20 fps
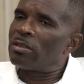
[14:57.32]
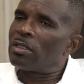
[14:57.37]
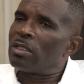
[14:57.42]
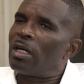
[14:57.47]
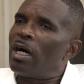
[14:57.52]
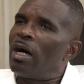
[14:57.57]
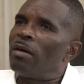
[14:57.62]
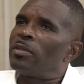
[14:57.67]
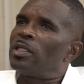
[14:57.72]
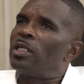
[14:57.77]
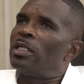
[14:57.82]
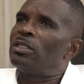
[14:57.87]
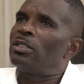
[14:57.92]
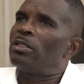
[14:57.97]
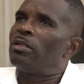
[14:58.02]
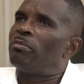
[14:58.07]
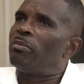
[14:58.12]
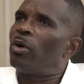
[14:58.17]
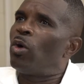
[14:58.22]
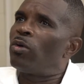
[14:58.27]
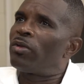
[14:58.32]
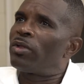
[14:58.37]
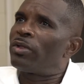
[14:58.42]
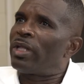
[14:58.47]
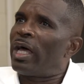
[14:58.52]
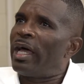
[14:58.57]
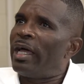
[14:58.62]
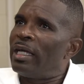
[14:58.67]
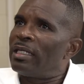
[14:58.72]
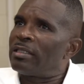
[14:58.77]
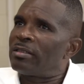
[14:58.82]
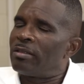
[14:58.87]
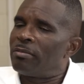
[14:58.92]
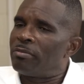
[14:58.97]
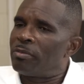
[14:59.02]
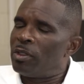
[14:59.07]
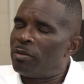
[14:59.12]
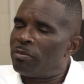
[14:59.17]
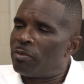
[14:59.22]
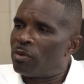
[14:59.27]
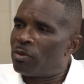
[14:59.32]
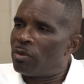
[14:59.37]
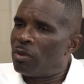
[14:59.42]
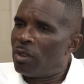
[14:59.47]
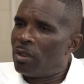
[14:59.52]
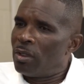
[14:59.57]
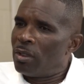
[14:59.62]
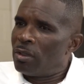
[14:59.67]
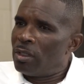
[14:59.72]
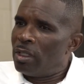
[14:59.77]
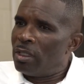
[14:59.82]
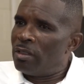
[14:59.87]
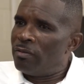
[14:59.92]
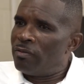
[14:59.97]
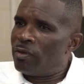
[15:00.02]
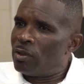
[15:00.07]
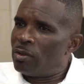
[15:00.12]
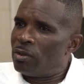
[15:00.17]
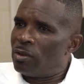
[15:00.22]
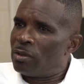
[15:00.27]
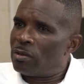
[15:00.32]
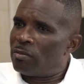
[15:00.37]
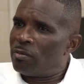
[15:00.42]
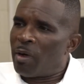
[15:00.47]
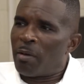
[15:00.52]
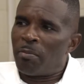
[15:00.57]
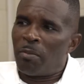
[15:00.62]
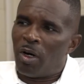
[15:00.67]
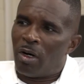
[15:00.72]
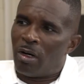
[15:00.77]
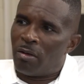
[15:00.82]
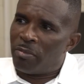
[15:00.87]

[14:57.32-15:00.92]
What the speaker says: a combination of both, because I had some people, individuals, my mom